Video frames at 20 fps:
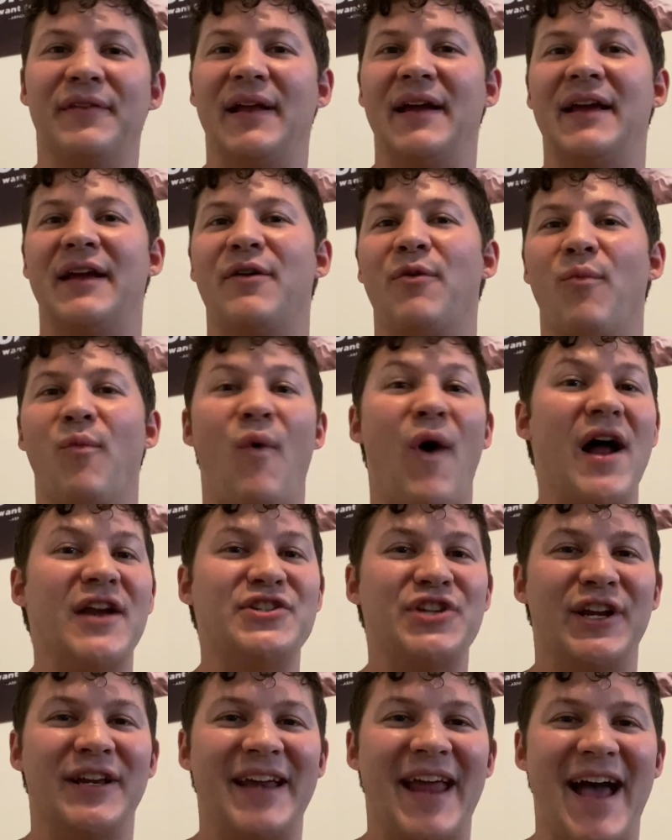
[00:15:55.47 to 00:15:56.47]
like
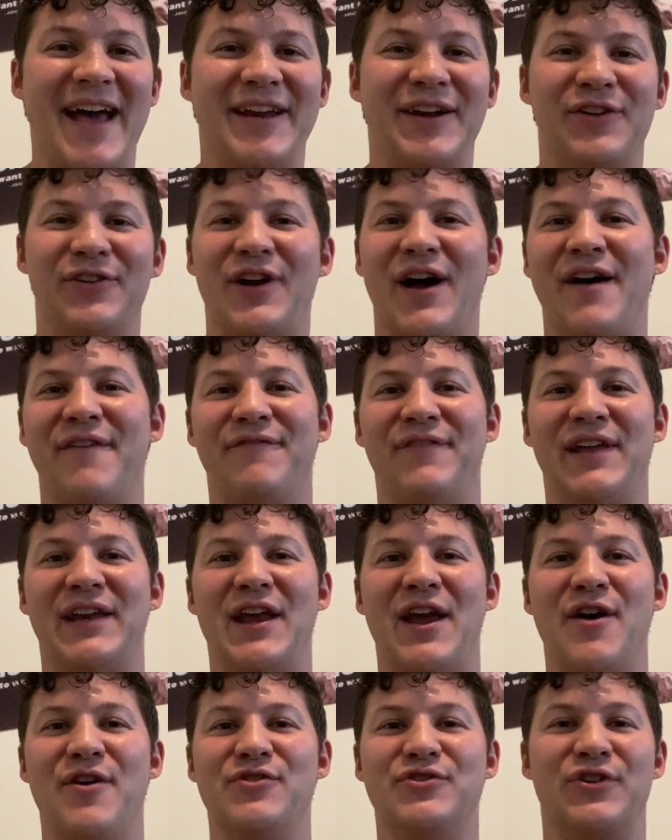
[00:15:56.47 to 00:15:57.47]
watching natty or not
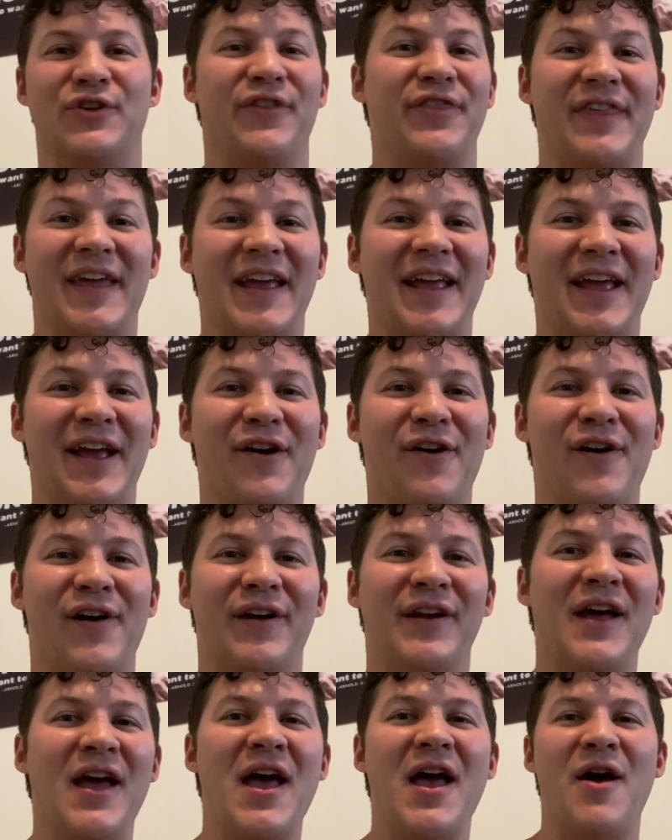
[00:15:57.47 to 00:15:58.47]
videos or thinking
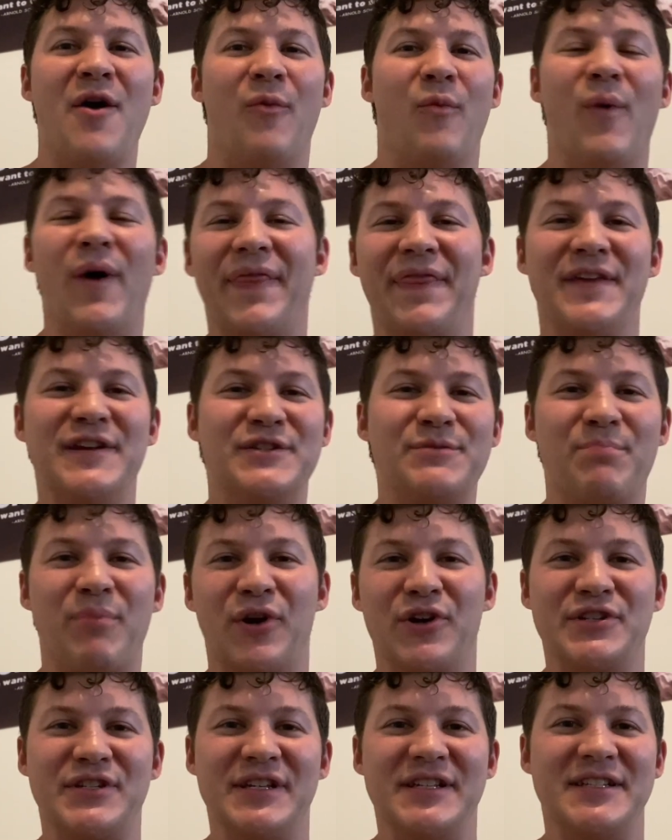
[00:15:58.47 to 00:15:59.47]
on what this
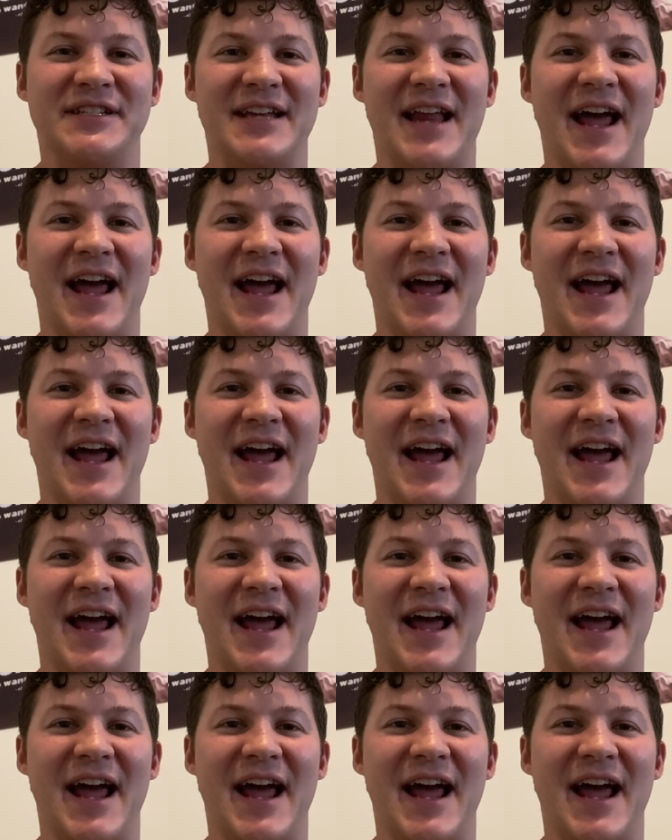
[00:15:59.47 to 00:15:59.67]
person's